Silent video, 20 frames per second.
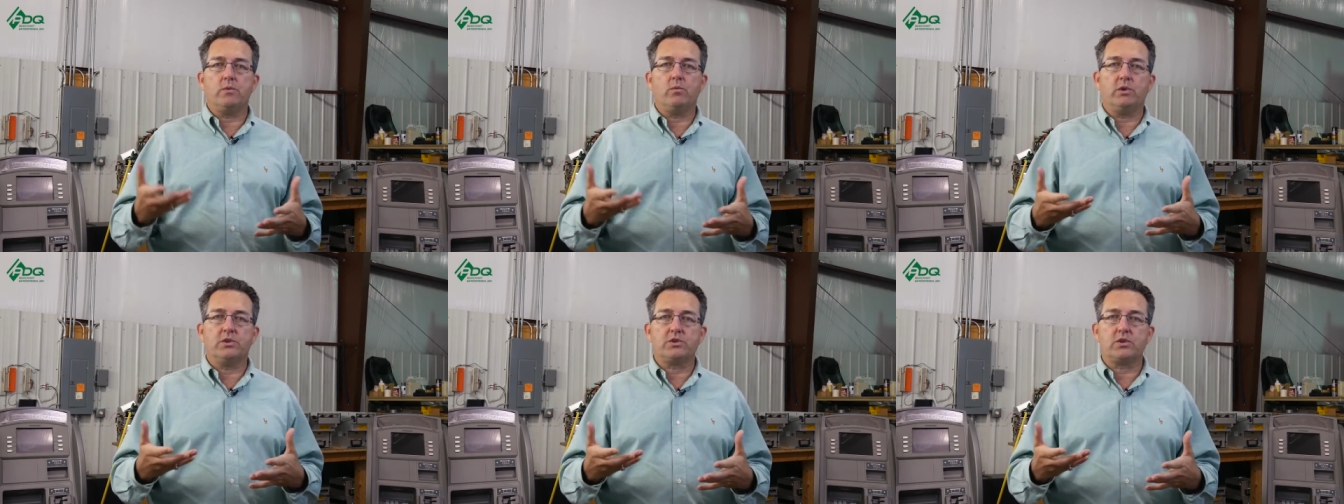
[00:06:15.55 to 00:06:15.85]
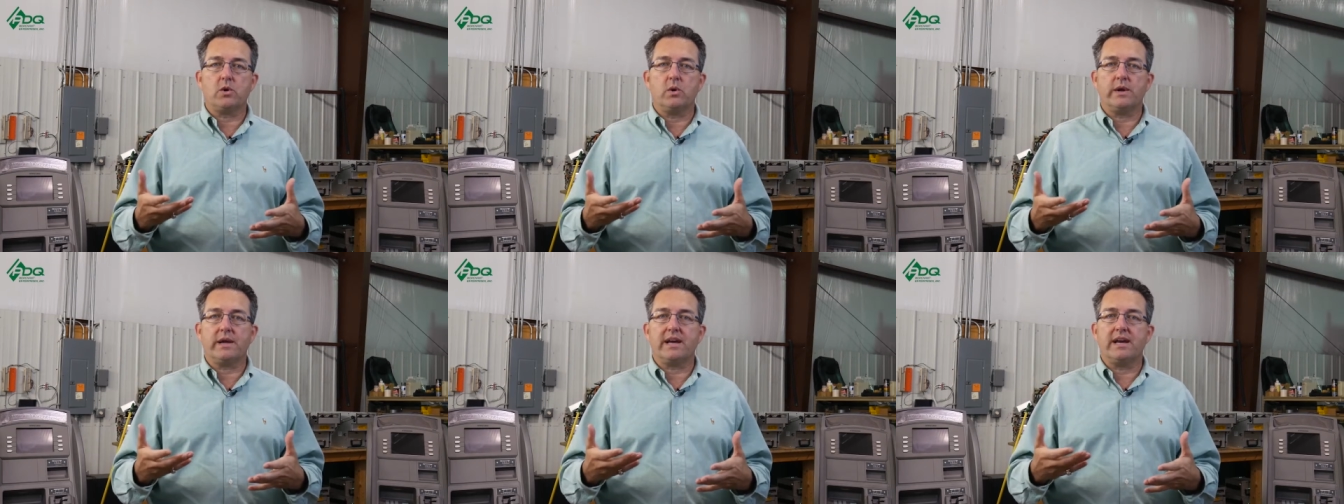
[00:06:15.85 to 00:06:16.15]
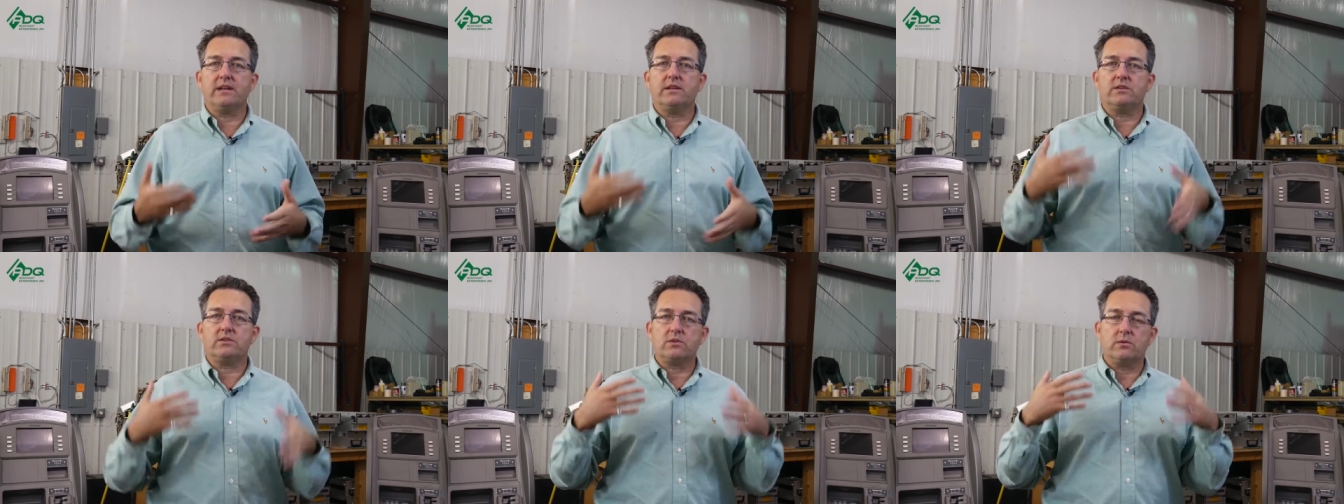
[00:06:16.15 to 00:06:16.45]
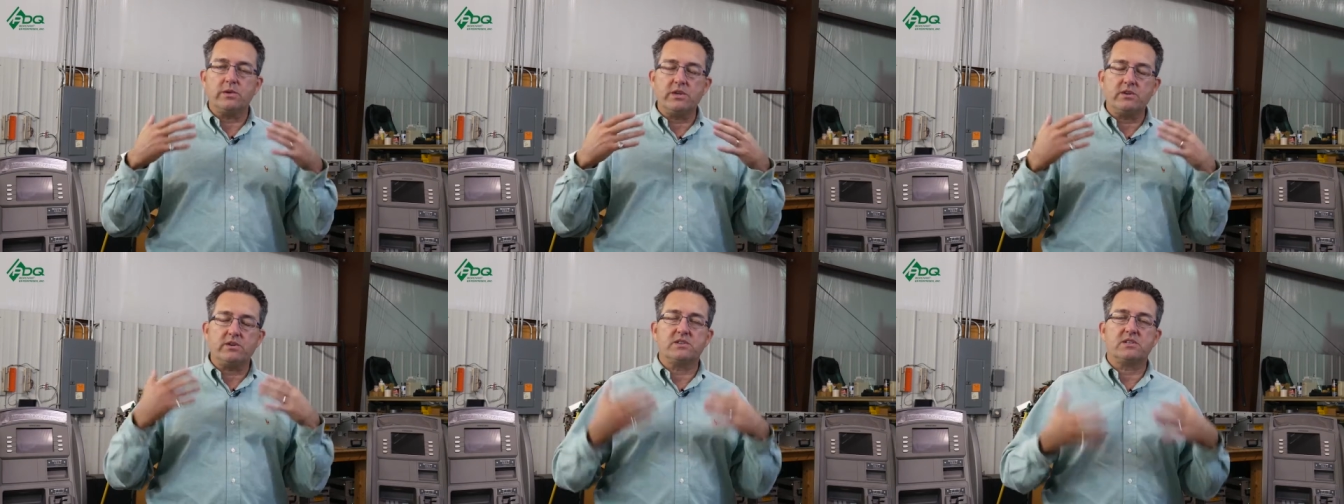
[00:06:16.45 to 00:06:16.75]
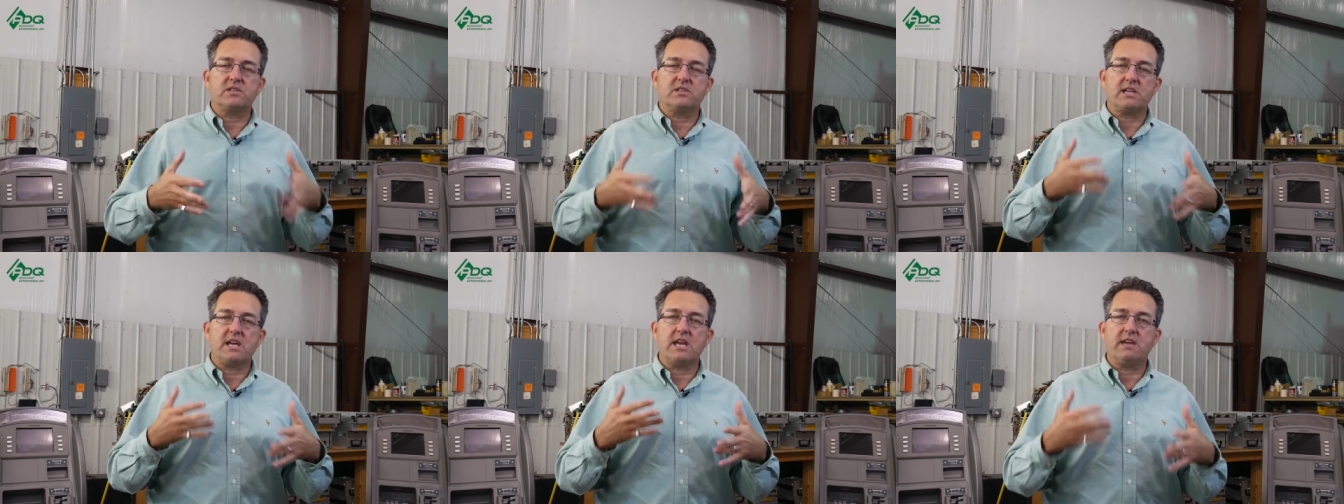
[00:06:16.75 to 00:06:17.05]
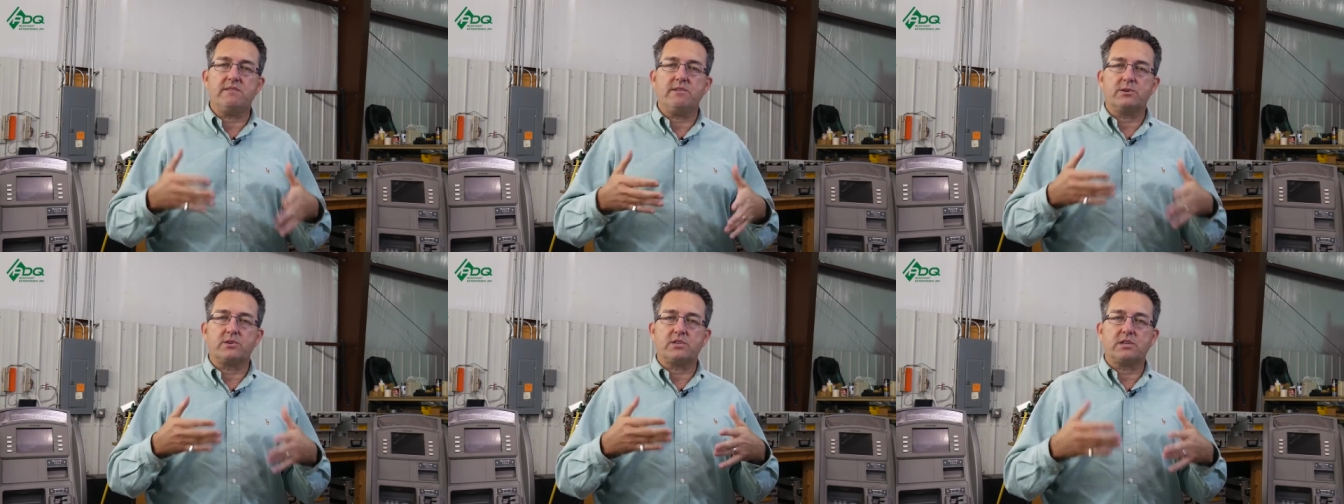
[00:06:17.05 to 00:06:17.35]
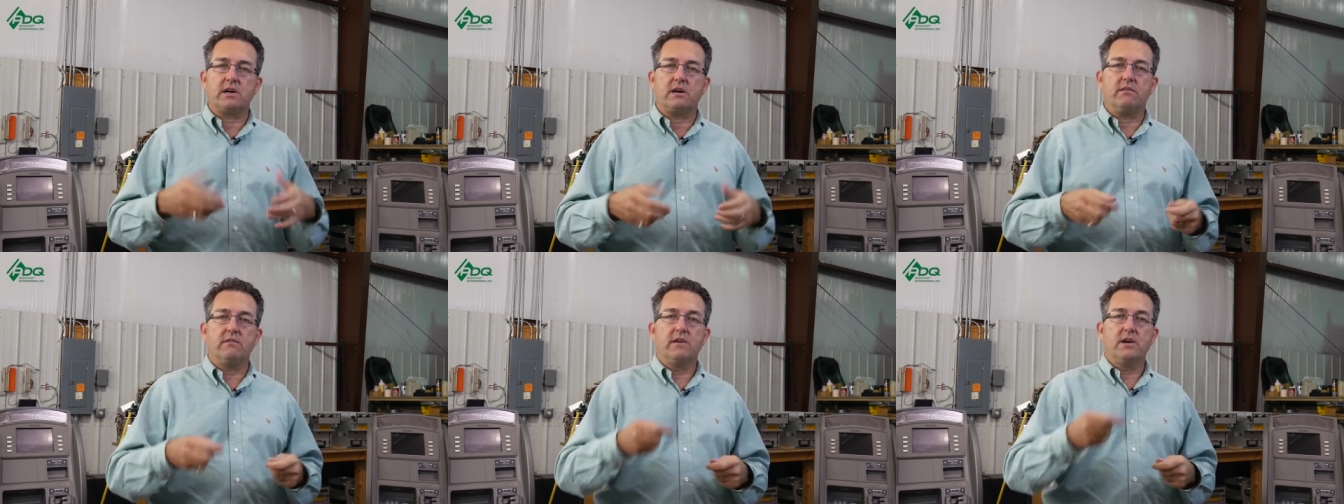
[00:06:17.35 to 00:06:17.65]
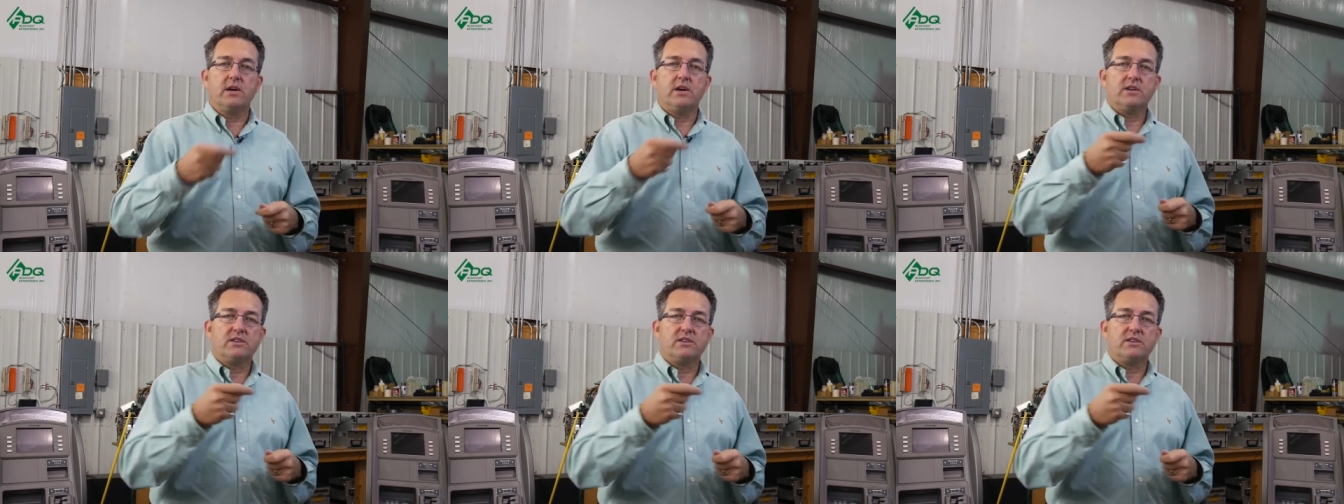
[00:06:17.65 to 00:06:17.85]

what's going on so you can save yourself